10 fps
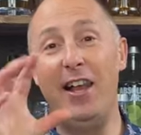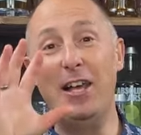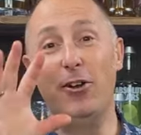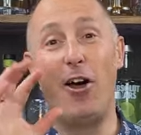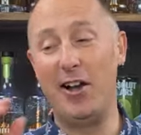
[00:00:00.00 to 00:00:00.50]

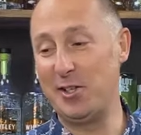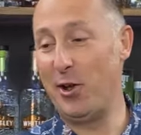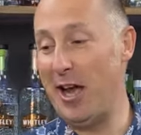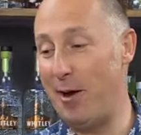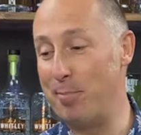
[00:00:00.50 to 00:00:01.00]
little eyes
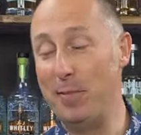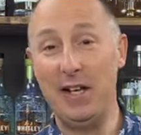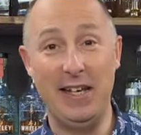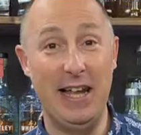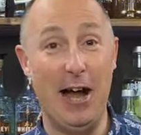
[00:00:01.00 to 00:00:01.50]
light up,
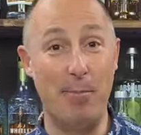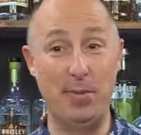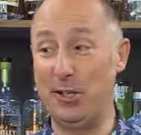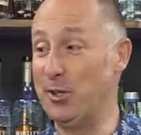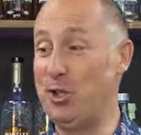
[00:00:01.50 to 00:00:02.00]
lit up
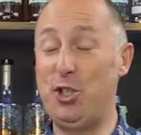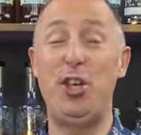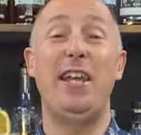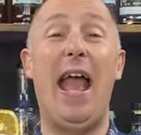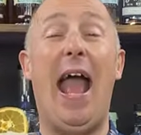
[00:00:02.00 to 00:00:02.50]
because
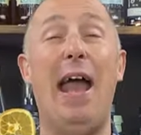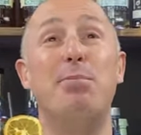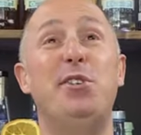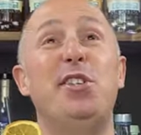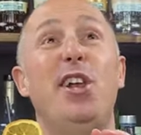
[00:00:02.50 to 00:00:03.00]
she
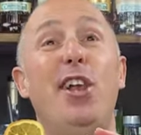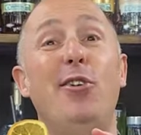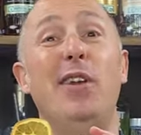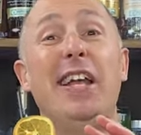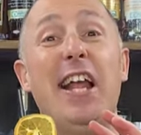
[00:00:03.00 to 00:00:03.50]

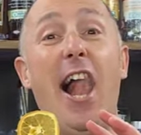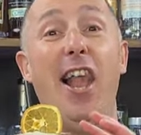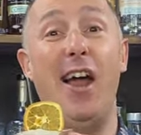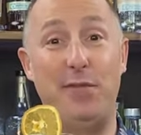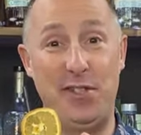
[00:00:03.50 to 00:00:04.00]
absolutely
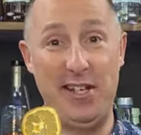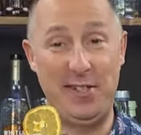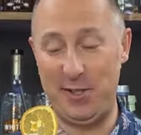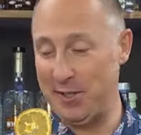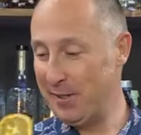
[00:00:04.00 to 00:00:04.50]
loves
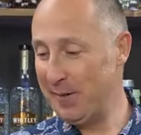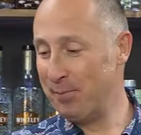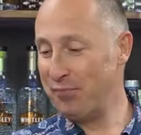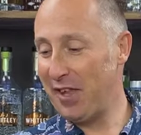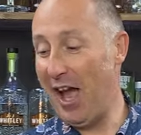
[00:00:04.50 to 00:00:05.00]
this.
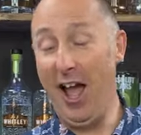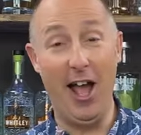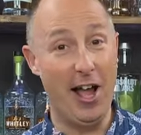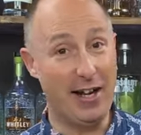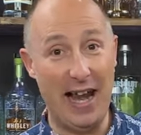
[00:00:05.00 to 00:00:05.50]
Uh,
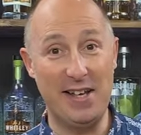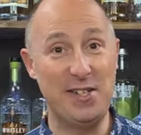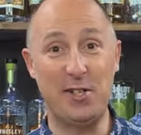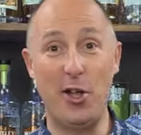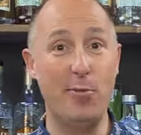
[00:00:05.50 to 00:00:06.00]
her classic
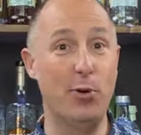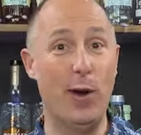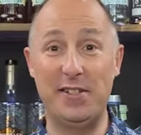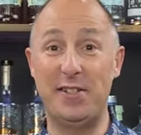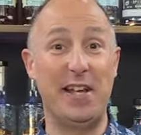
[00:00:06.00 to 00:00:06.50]
snowball,
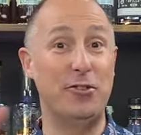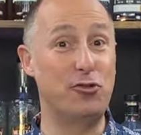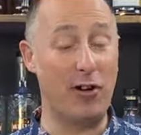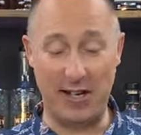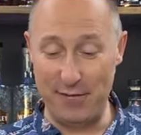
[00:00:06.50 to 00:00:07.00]
as I said,
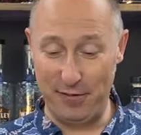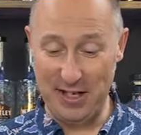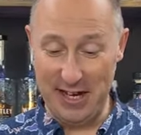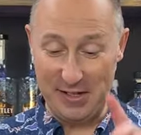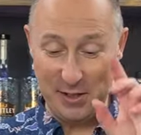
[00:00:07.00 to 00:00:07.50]
drunk it for
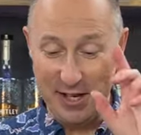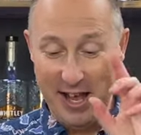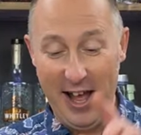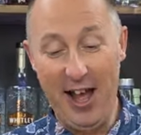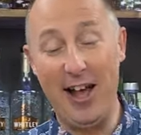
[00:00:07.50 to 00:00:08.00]
years.
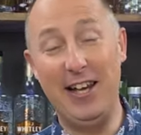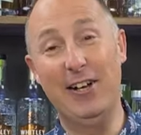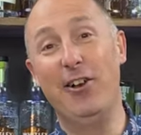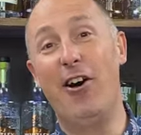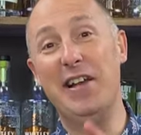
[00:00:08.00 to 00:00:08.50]
Her
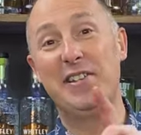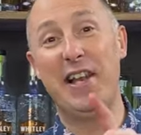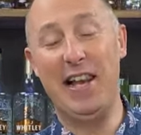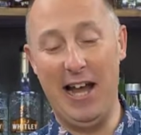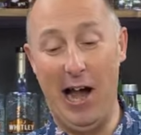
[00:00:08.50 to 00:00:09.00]
little eyes
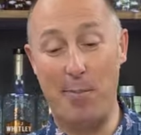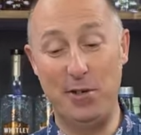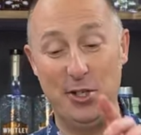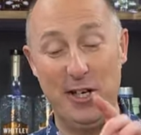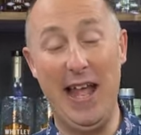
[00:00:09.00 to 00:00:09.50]
lit up.
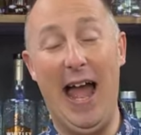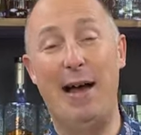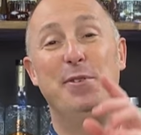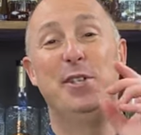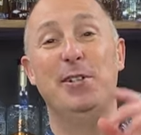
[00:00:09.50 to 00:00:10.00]
She
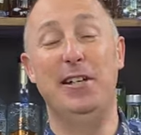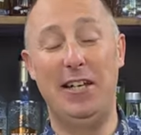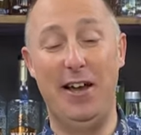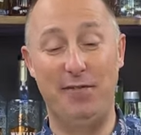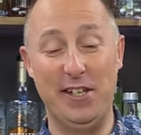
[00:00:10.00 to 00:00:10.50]
absolutely
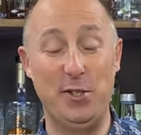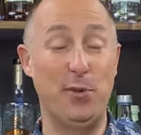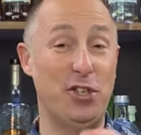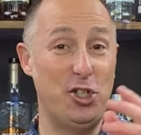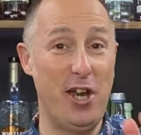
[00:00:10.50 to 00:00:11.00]
loved this with
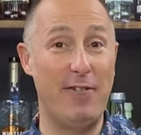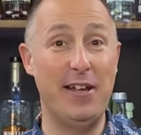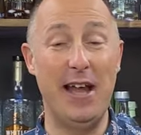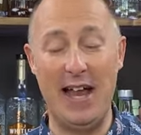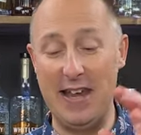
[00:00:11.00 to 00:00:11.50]
the
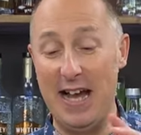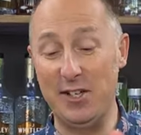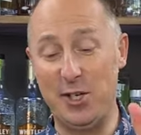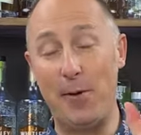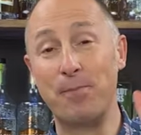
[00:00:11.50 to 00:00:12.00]
sherry and that.
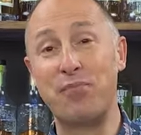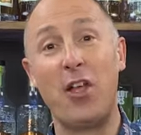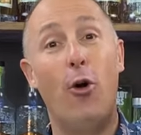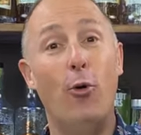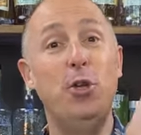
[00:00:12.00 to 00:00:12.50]
So,
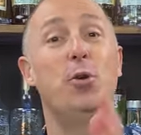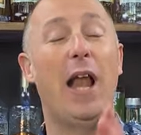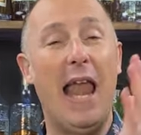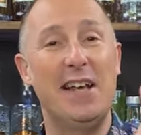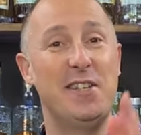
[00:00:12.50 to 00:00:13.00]
all you
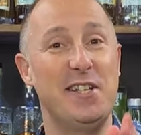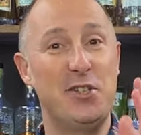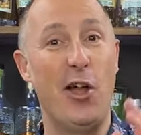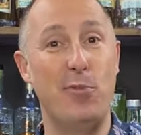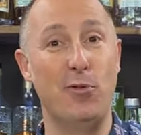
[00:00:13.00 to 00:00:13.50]
classic
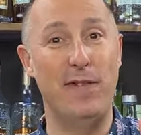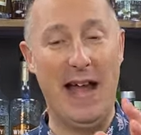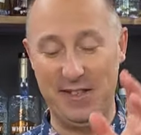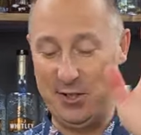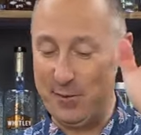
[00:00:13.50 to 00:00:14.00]
snowball
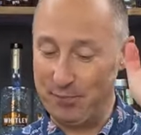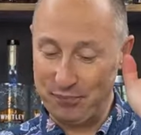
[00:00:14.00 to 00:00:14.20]
fans,